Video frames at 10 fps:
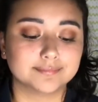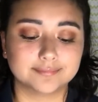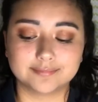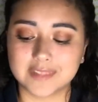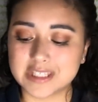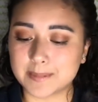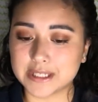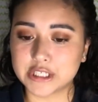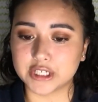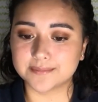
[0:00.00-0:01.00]
It
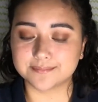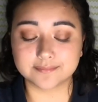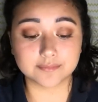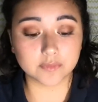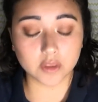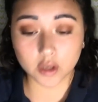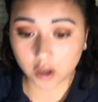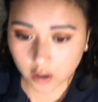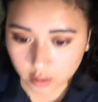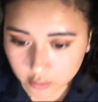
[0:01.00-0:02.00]
smells good.
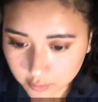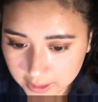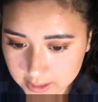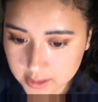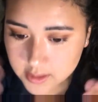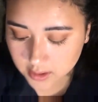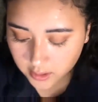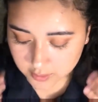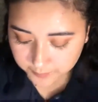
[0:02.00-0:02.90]
All right.